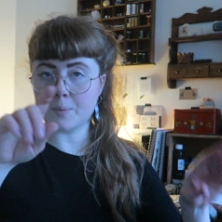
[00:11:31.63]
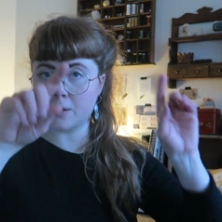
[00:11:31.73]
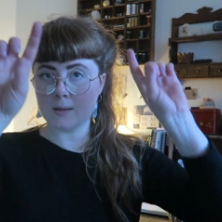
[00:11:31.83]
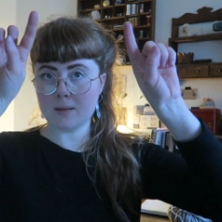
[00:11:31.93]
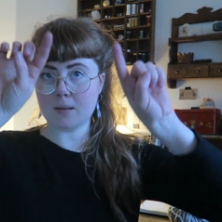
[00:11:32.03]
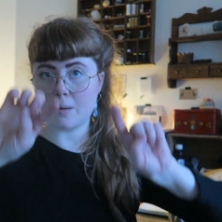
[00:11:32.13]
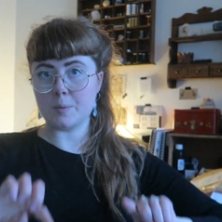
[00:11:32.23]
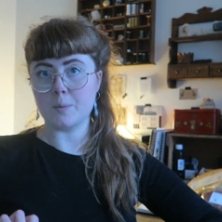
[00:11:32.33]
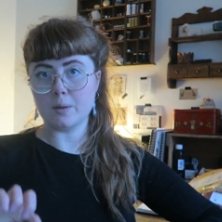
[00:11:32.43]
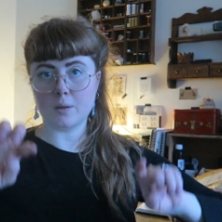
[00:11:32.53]
because the
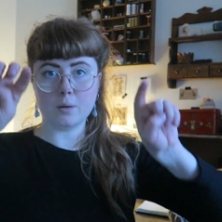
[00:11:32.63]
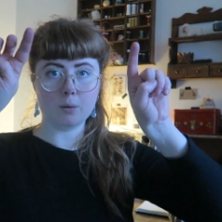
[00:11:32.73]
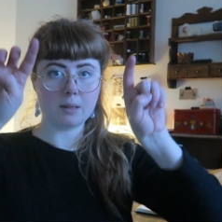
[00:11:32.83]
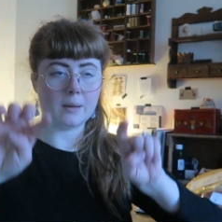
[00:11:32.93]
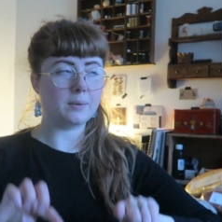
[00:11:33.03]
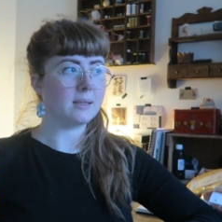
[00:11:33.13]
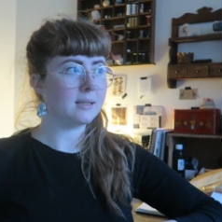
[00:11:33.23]
straps will go down the